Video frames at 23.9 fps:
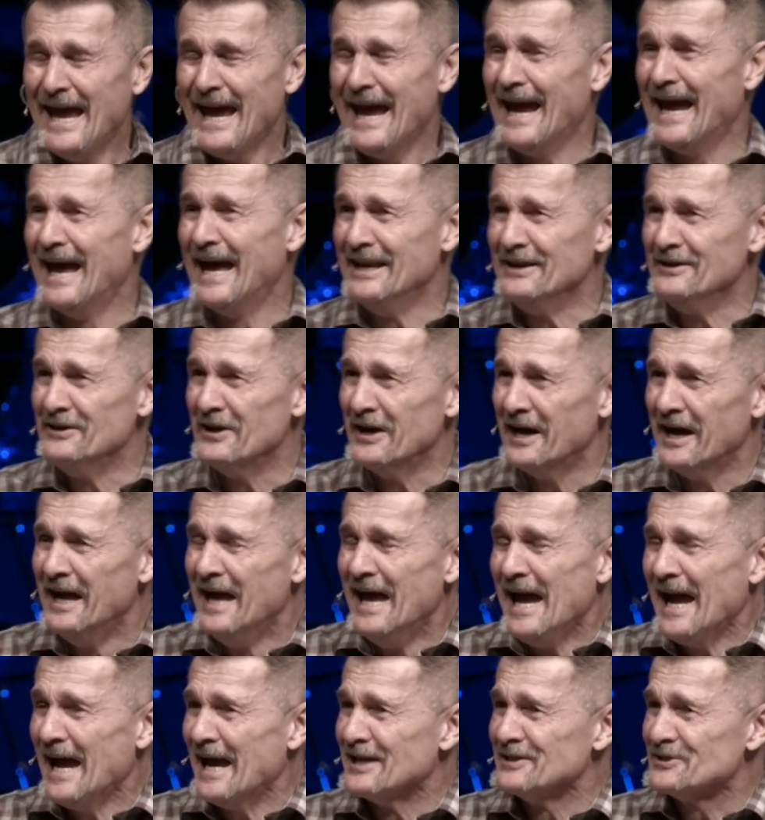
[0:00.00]

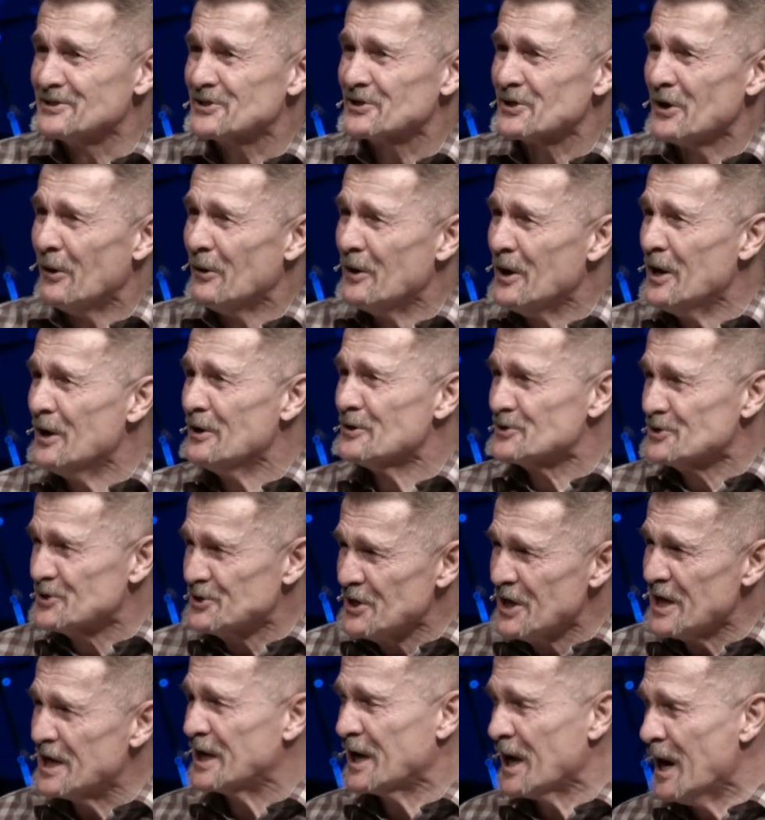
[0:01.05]
And so here
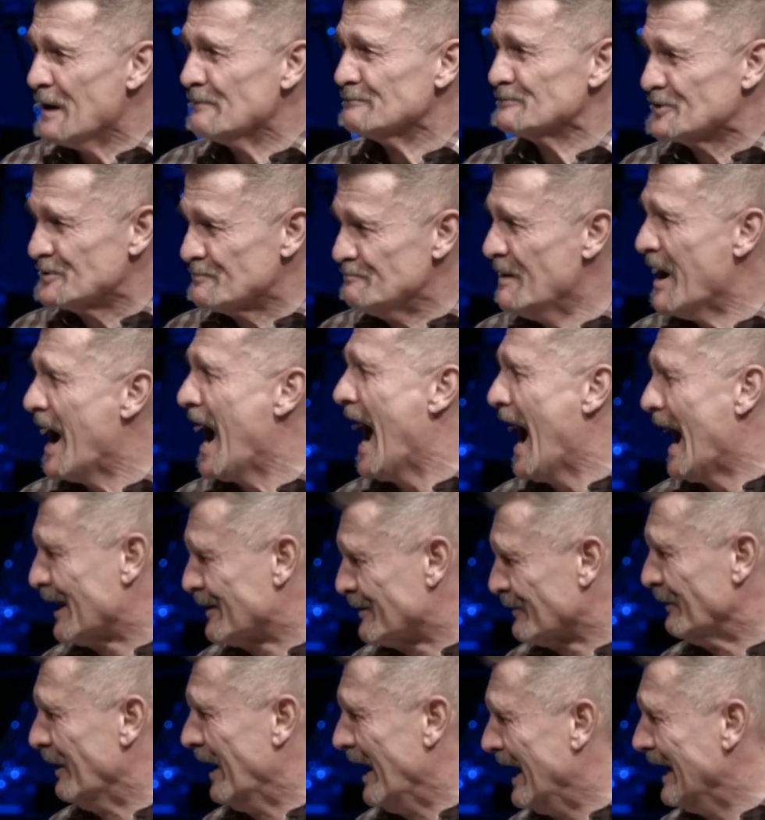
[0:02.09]
she comes
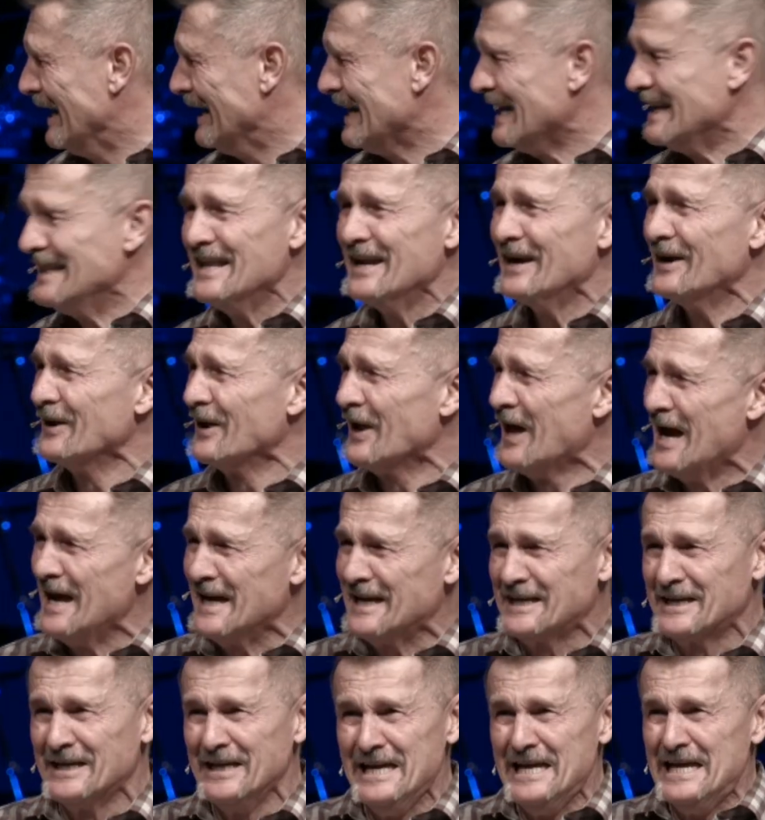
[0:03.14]
back, right? And they're
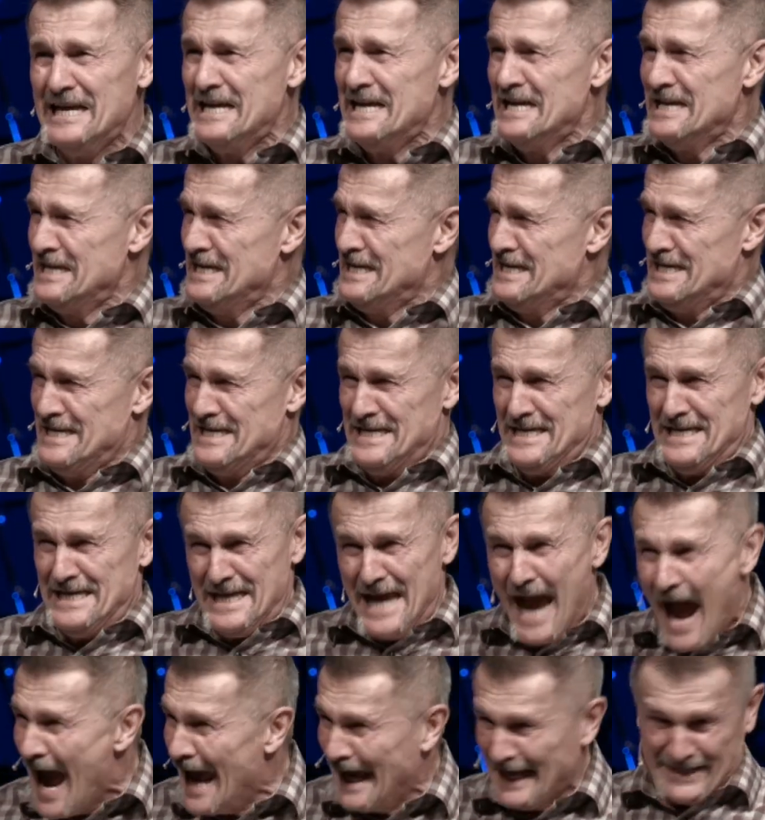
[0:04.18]
like,
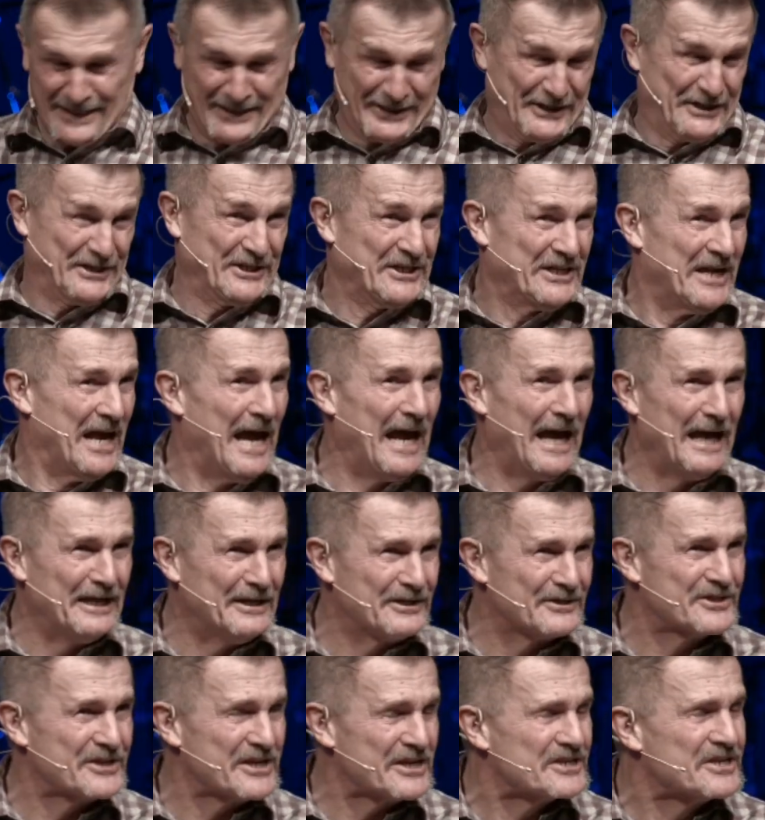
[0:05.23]
yikes, hey,
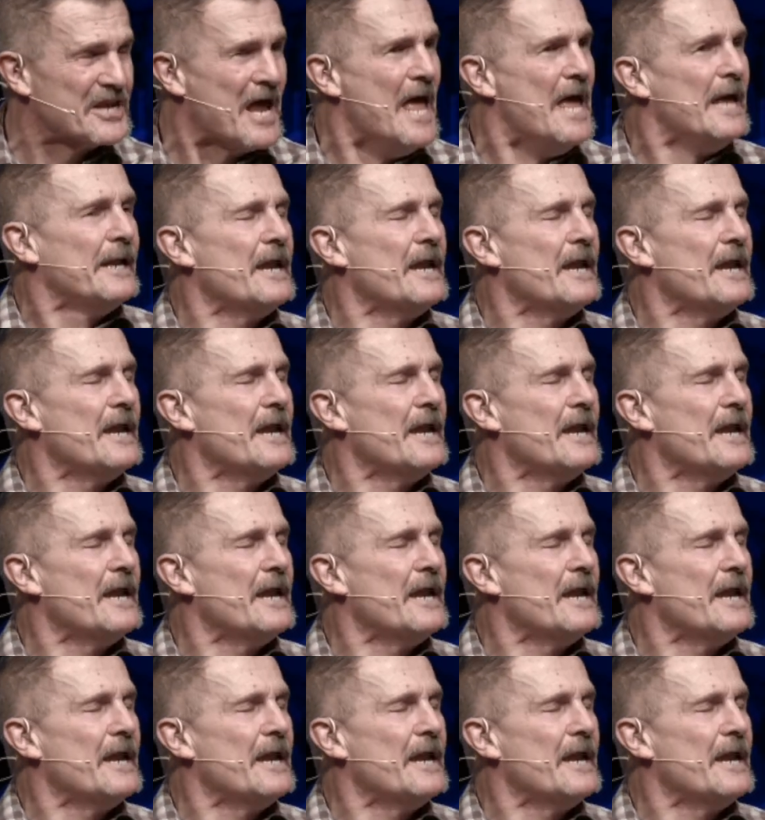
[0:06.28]
is this?